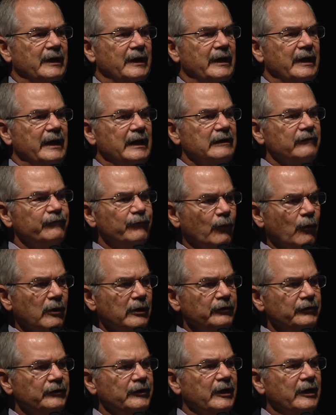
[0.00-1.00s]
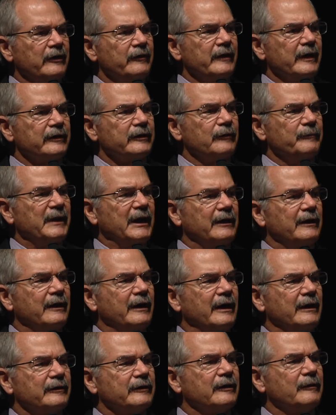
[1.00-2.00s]
It affords the
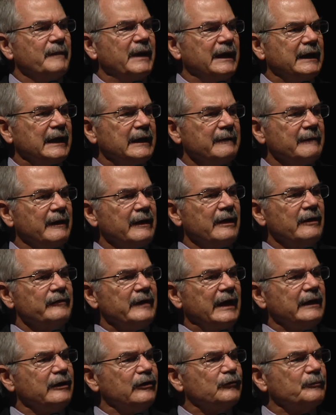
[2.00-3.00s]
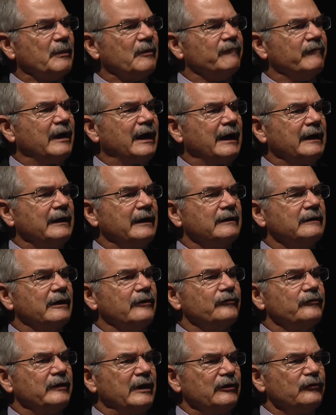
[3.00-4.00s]
committee that is providing
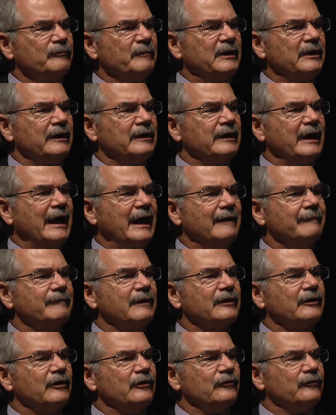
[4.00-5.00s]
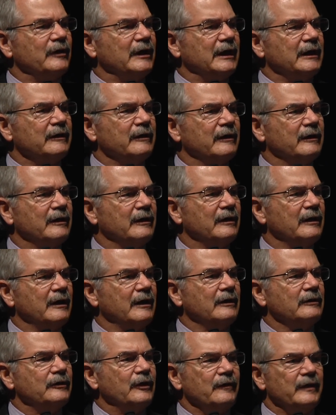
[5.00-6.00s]
assessment and advocacy
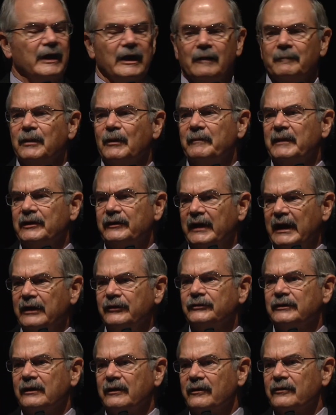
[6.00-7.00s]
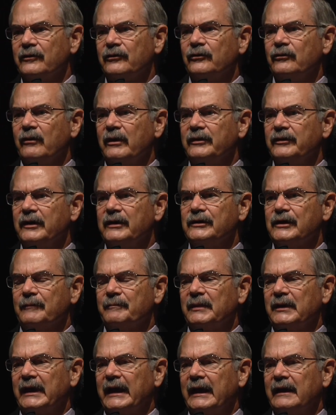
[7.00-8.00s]
to the implementation of the strategic
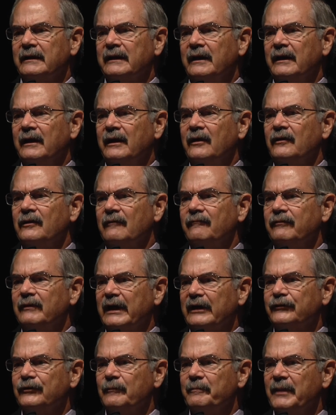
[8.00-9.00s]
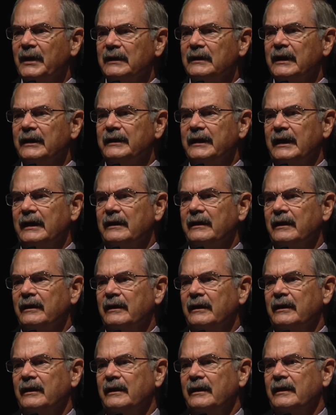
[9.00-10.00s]
plan the flexibility
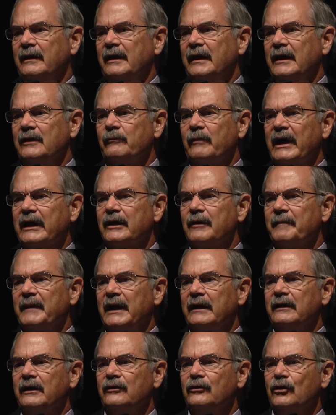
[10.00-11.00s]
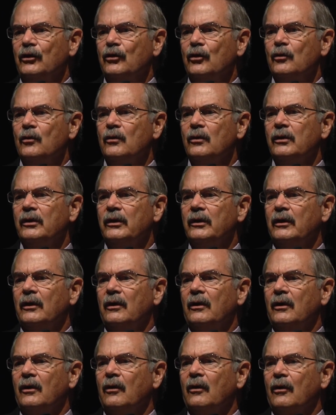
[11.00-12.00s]
in recommending new
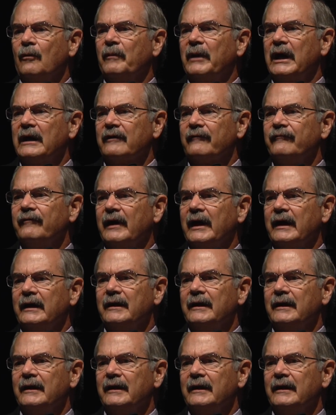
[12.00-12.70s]
or modifying